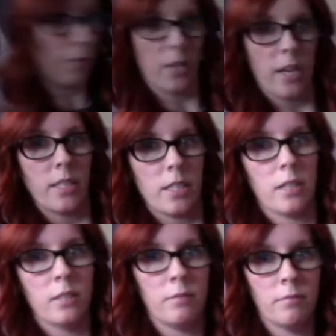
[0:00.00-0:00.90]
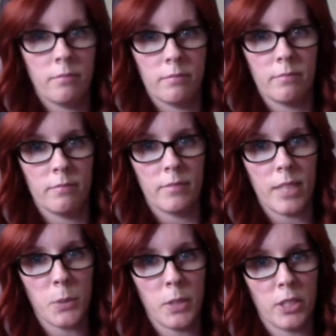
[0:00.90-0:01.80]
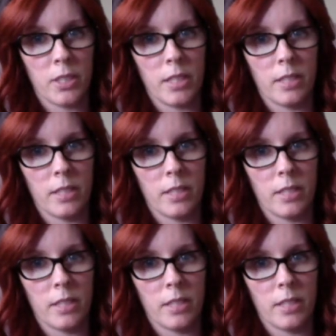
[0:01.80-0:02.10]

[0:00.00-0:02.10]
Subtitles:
an idea, that's what it looks